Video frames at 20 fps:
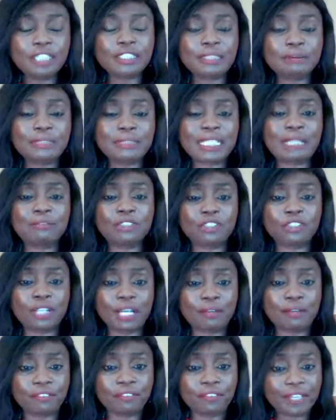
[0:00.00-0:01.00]
sometimes you
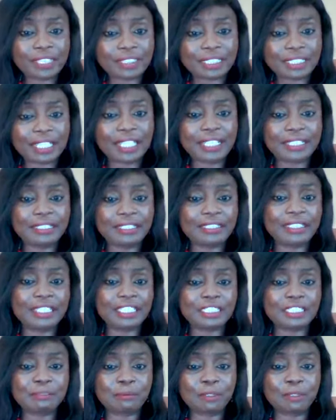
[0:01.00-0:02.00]
have great
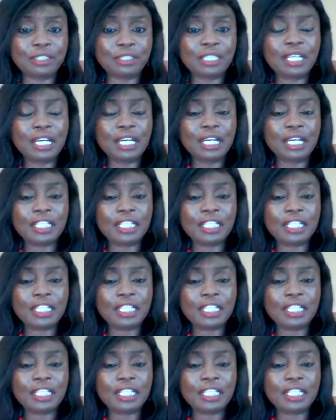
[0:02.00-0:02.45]
ideas but